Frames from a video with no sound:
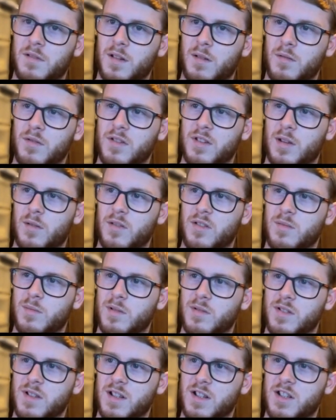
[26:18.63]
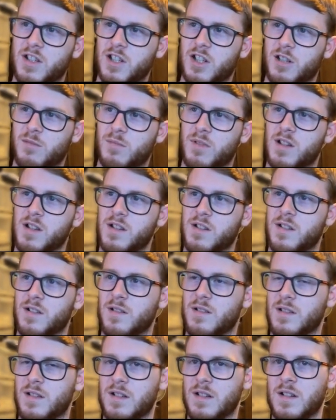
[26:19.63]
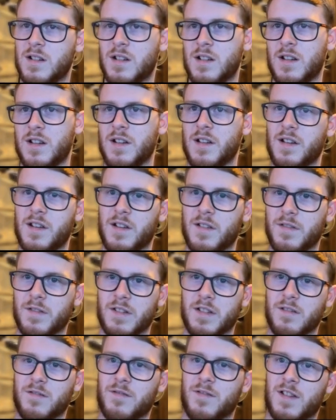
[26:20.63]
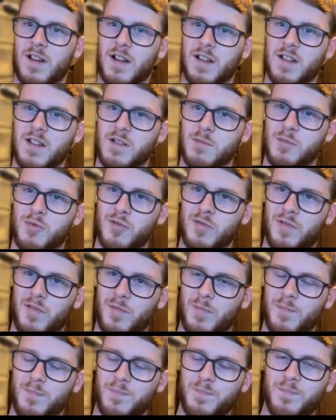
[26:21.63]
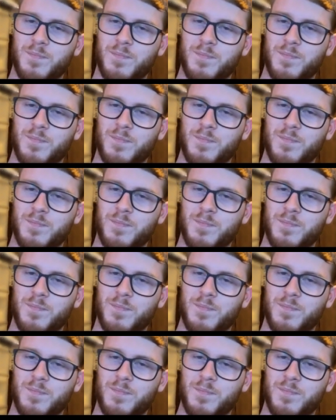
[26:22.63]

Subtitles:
I was about to get checkmated if I didn't find this move.